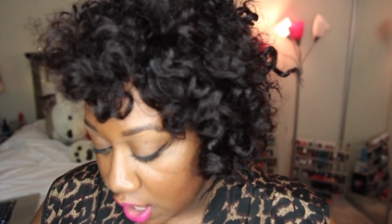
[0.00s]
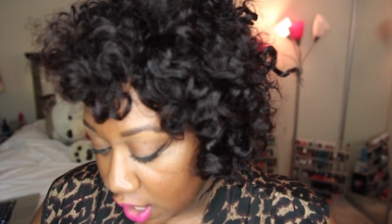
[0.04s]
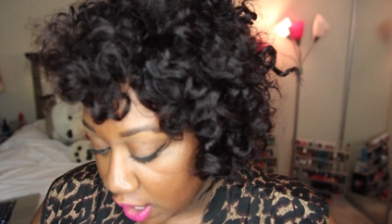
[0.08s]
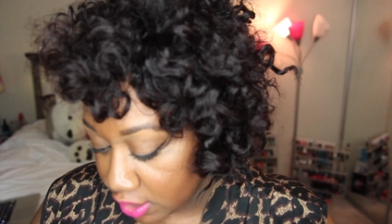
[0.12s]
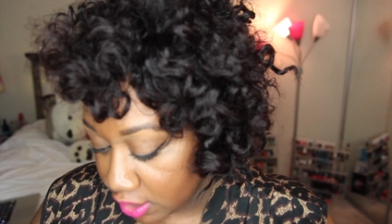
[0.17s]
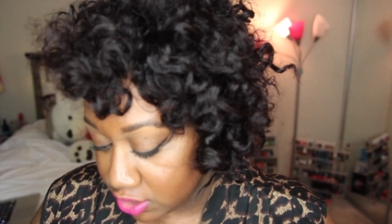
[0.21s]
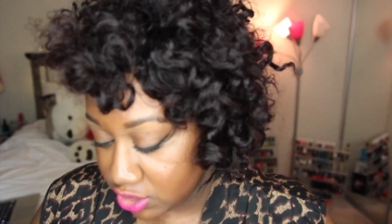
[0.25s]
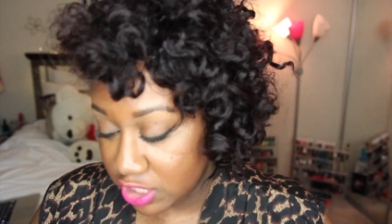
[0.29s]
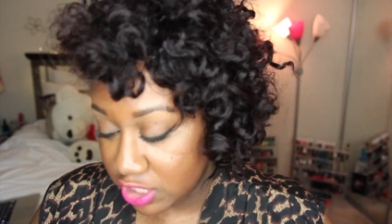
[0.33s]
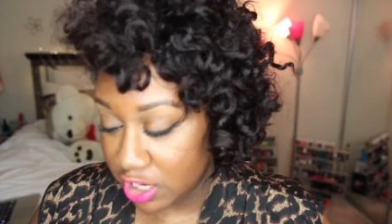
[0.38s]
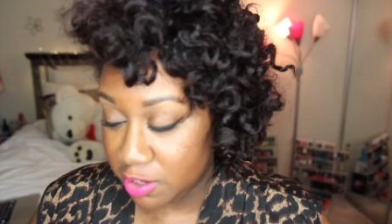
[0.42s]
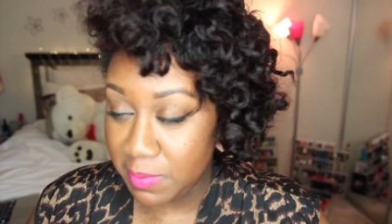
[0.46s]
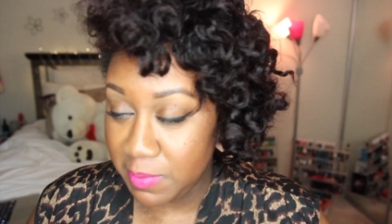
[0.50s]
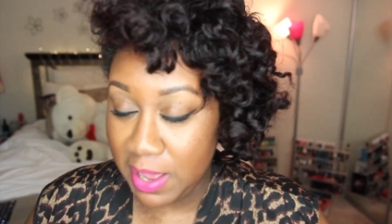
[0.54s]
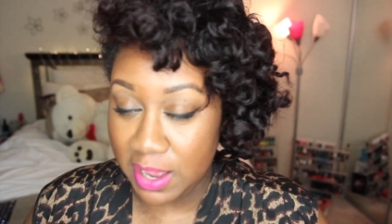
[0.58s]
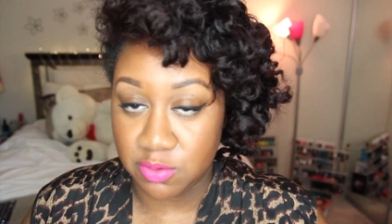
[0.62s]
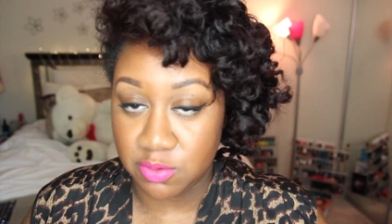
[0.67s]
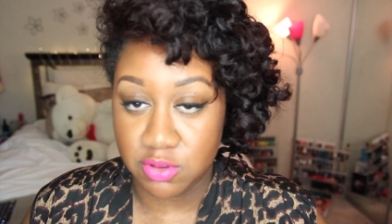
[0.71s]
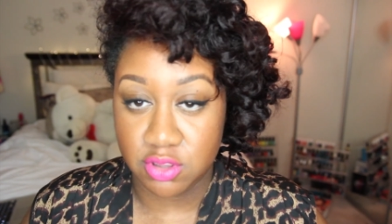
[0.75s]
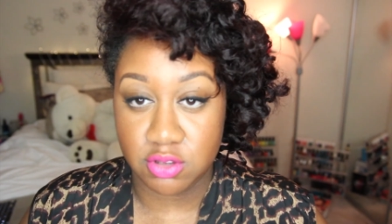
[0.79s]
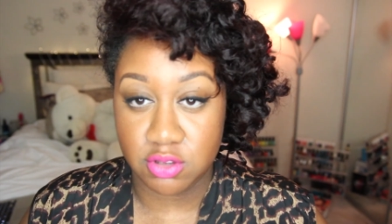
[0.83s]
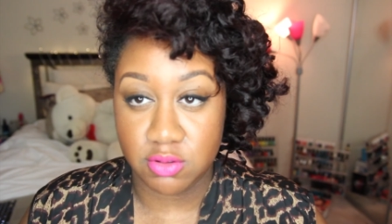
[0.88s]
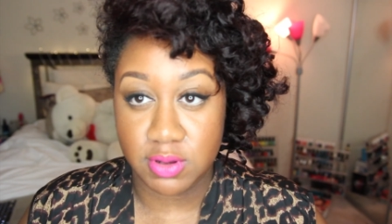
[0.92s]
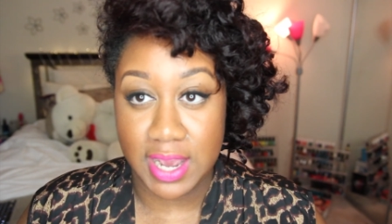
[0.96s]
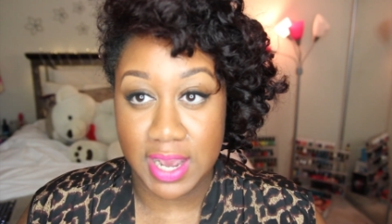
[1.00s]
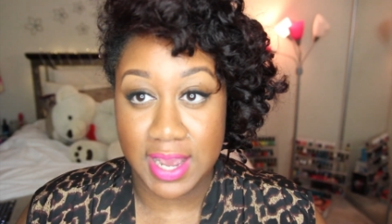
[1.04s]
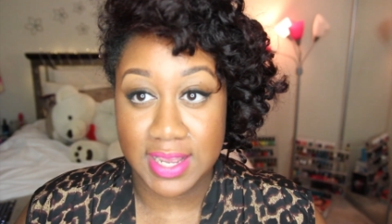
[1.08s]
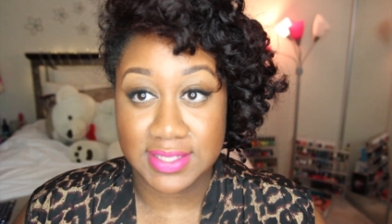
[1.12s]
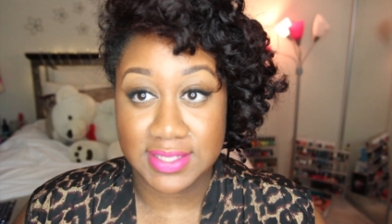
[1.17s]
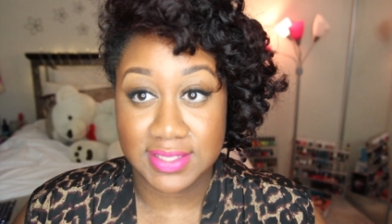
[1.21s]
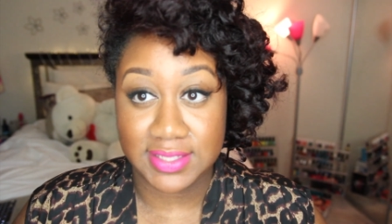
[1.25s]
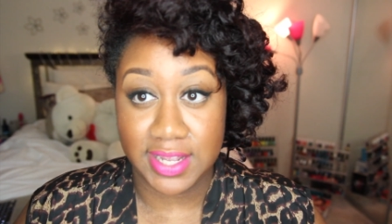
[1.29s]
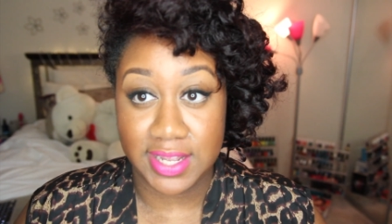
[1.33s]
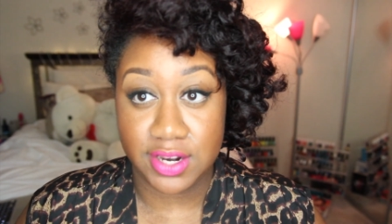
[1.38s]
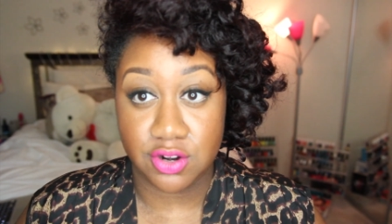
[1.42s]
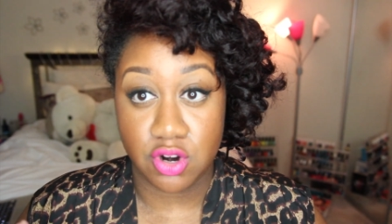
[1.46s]
I'll check back with you
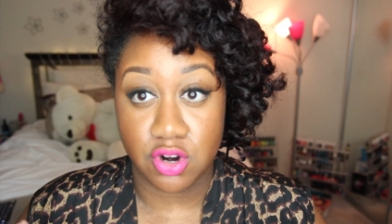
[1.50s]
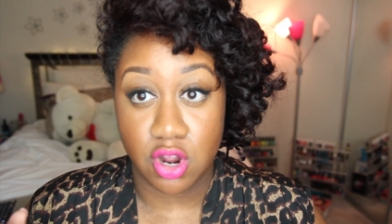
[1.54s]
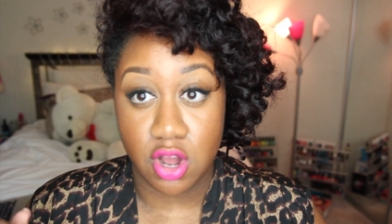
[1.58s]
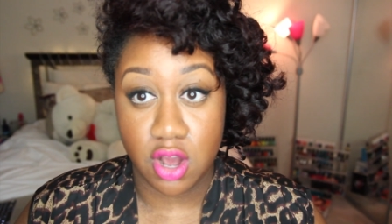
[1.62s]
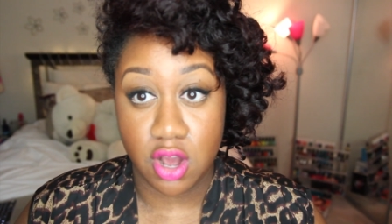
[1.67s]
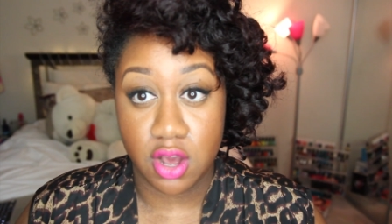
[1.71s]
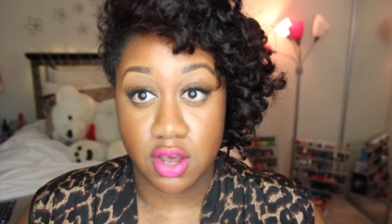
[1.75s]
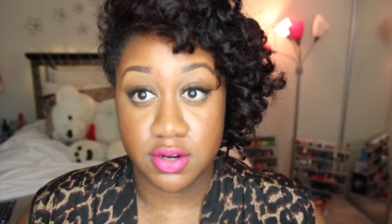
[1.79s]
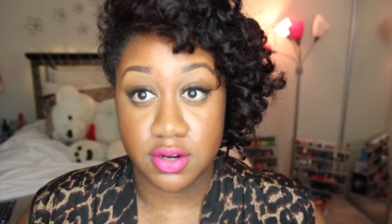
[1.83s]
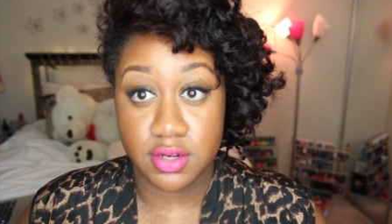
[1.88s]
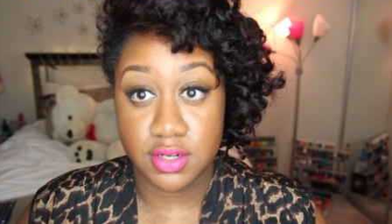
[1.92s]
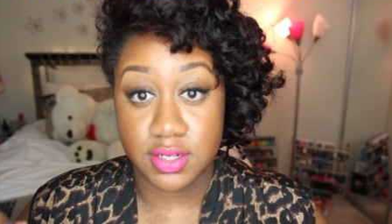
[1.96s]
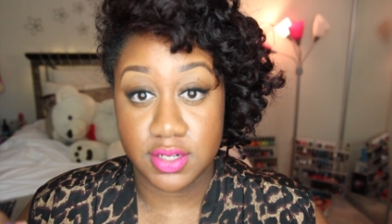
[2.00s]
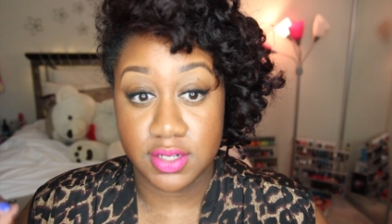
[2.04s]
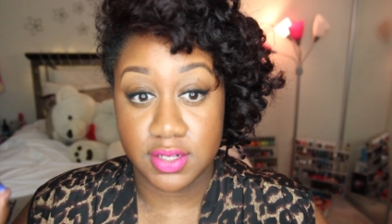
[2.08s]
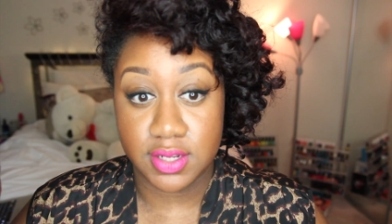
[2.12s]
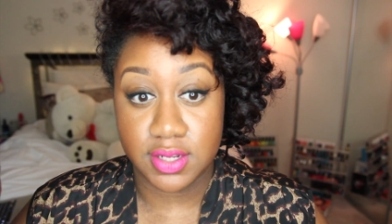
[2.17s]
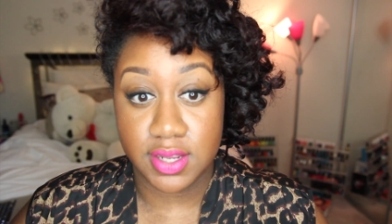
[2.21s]
guys later on,